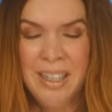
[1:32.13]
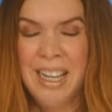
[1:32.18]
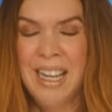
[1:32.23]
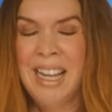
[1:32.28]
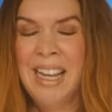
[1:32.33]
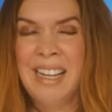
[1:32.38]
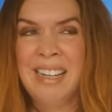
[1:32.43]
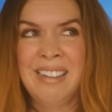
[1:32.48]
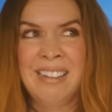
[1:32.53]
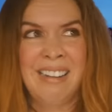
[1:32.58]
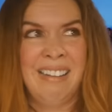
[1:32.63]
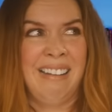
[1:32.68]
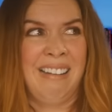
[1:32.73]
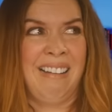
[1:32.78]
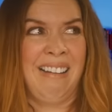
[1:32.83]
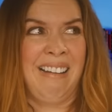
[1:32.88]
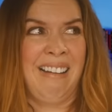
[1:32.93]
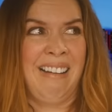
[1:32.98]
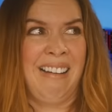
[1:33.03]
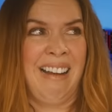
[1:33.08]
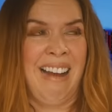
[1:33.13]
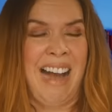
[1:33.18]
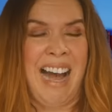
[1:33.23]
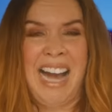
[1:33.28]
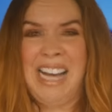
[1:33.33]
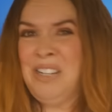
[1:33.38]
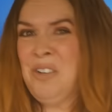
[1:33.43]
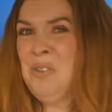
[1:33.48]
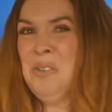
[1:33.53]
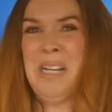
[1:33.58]
And
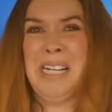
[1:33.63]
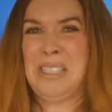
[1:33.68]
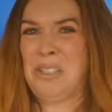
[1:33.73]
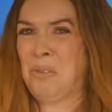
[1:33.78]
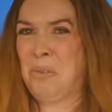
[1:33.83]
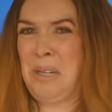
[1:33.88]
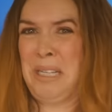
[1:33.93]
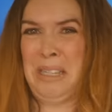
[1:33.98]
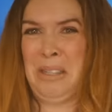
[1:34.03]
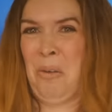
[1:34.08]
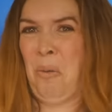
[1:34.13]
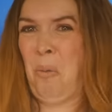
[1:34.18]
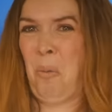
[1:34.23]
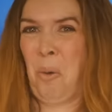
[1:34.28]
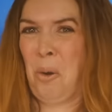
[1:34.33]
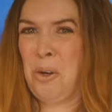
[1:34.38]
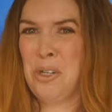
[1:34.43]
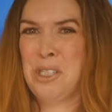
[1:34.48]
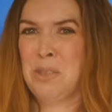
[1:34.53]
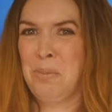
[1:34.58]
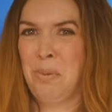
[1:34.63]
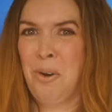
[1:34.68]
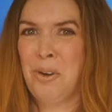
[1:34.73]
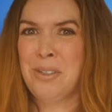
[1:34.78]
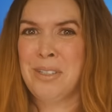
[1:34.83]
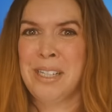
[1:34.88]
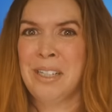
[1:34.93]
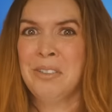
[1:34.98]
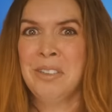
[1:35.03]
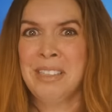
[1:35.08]
I don't like to read the worst
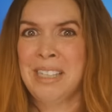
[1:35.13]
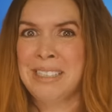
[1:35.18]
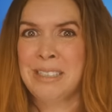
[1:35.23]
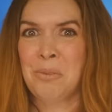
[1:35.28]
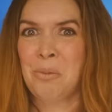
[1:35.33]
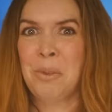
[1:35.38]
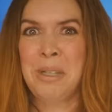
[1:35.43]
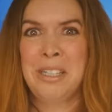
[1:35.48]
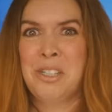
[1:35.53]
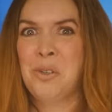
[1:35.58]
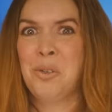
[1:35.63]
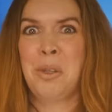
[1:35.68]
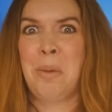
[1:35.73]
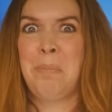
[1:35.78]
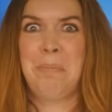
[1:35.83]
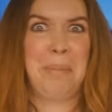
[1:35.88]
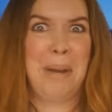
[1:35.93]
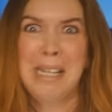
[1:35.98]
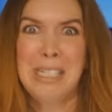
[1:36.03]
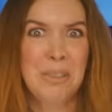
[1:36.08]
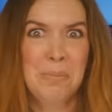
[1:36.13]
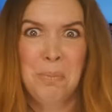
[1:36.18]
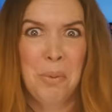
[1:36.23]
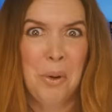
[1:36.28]
books. I only like to read you the best